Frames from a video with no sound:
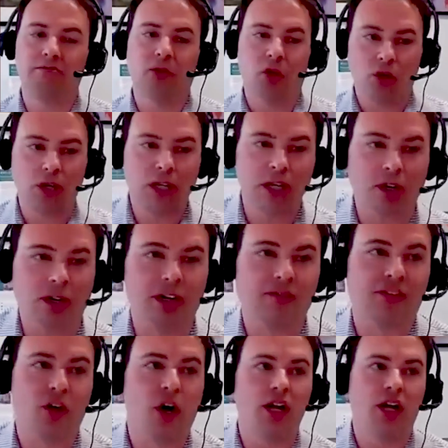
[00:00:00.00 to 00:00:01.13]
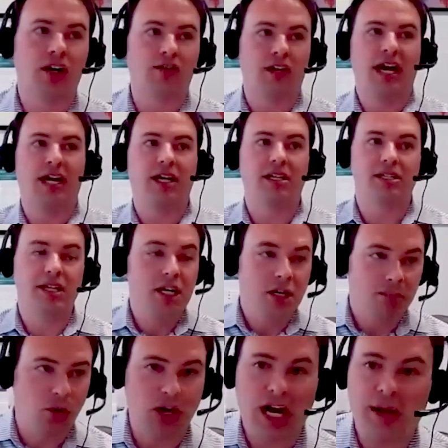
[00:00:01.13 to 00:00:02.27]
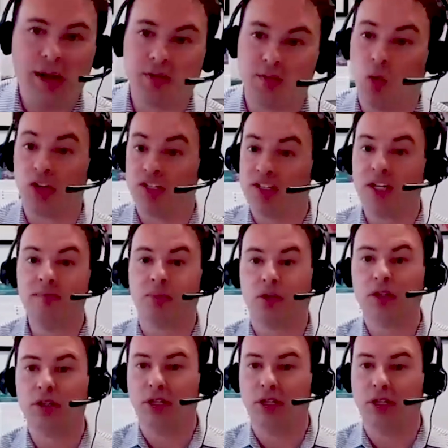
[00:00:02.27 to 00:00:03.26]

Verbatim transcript: earlier have thought of as perhaps more simple,